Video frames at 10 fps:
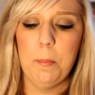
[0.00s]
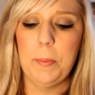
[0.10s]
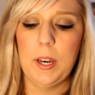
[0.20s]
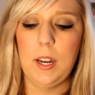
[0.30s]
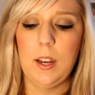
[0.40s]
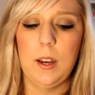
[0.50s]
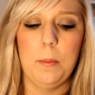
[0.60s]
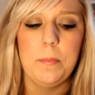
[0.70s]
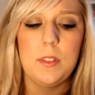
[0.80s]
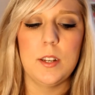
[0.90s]
but
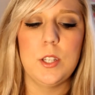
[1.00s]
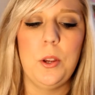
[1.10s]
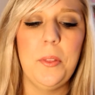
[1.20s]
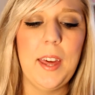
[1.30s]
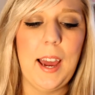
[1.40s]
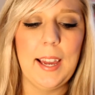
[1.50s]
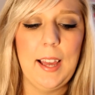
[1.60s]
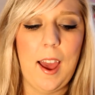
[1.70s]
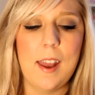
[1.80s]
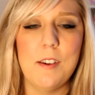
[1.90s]
the two that I
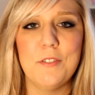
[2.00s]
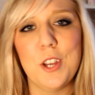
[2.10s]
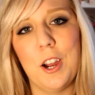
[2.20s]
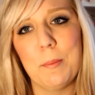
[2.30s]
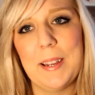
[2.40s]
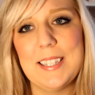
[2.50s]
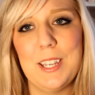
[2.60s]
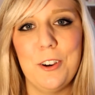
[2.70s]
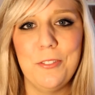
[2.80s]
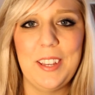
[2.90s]
kind of talked
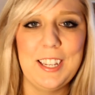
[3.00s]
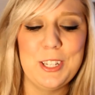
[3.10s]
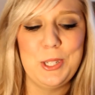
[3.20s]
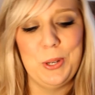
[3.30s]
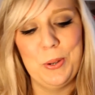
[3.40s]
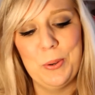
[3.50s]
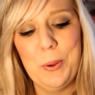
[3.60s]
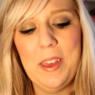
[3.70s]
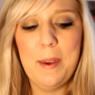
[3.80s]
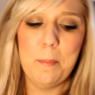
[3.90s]
myself
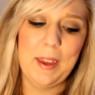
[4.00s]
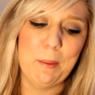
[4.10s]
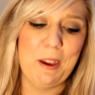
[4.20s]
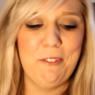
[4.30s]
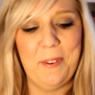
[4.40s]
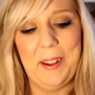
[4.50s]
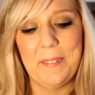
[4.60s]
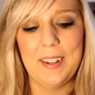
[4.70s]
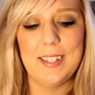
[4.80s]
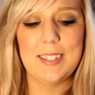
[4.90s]
into being my
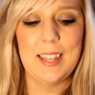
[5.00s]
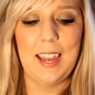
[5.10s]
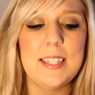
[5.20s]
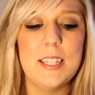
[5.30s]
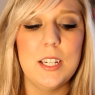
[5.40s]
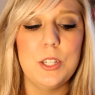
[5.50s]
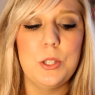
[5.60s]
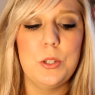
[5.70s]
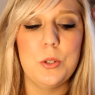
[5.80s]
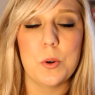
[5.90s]
favorites is the
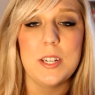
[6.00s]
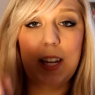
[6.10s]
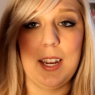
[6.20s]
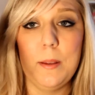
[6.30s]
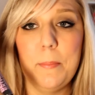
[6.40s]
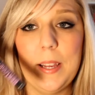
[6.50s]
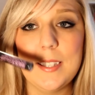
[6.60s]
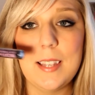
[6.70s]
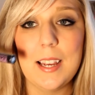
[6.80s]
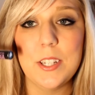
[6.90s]
Jordana
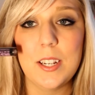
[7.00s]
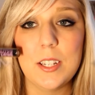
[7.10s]
Best Lash